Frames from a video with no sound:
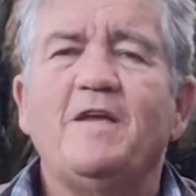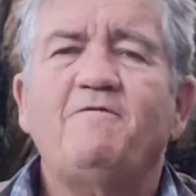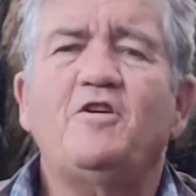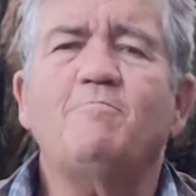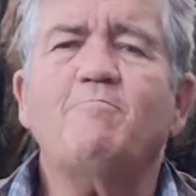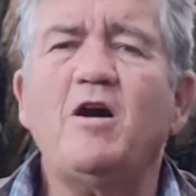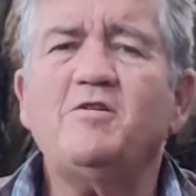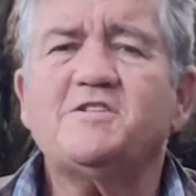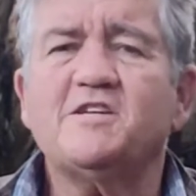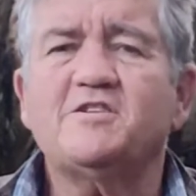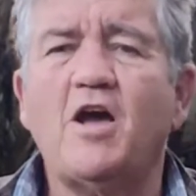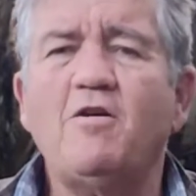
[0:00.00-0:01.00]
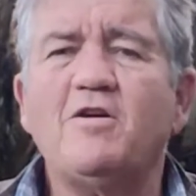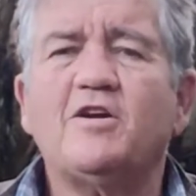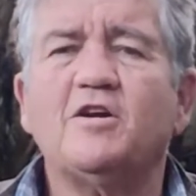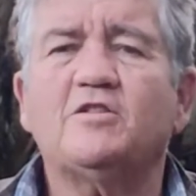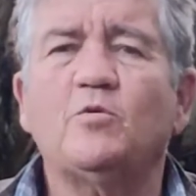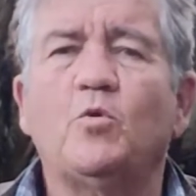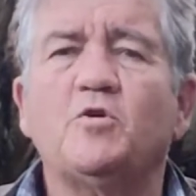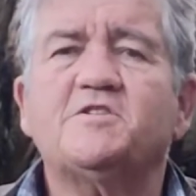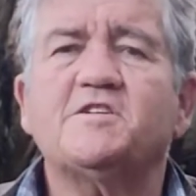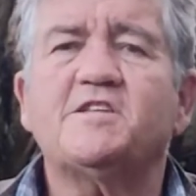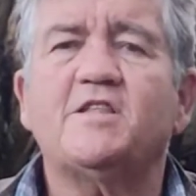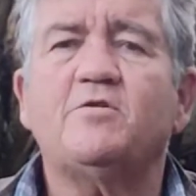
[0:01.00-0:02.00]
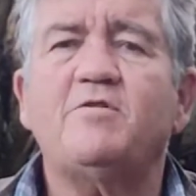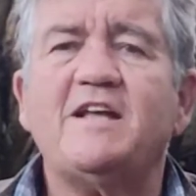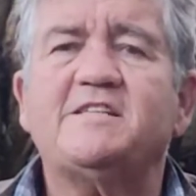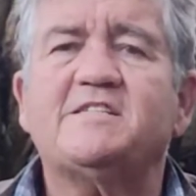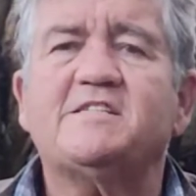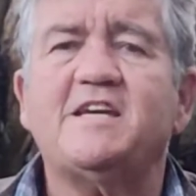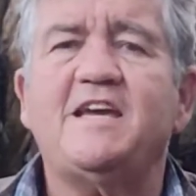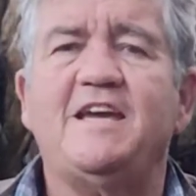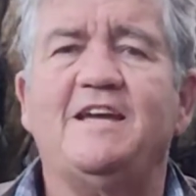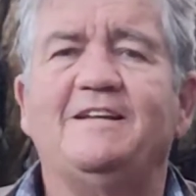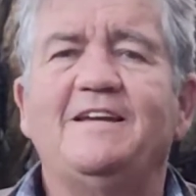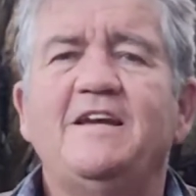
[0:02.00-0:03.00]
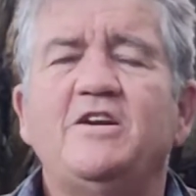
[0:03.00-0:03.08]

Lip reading: If you're a Moses, don't look at the waters of the Red Sea.